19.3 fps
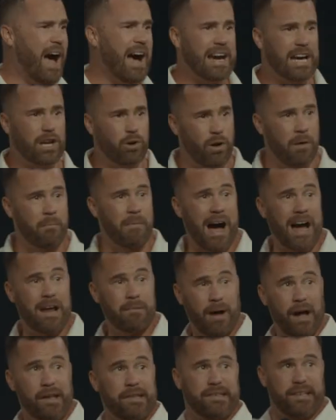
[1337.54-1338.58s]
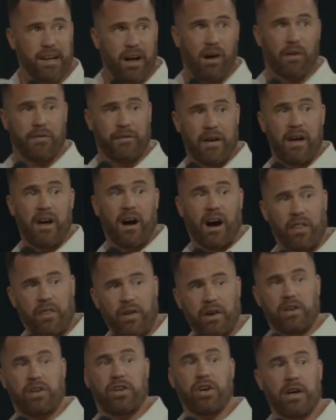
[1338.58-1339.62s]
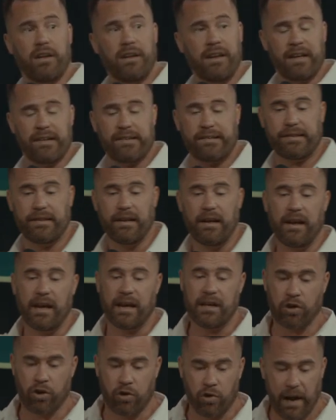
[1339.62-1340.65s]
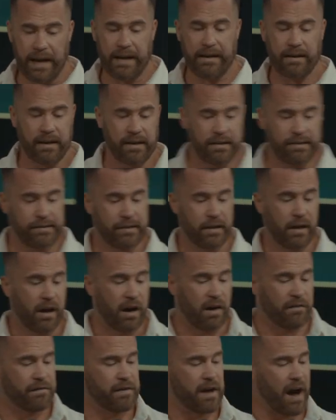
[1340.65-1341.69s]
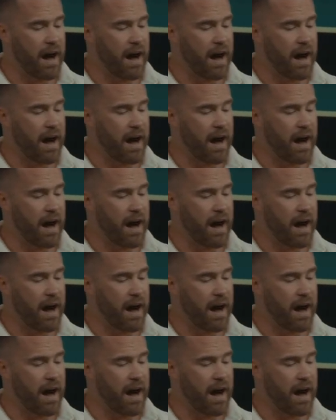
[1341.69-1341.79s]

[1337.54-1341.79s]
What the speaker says: I gotta remind myself of the goodness and greatness of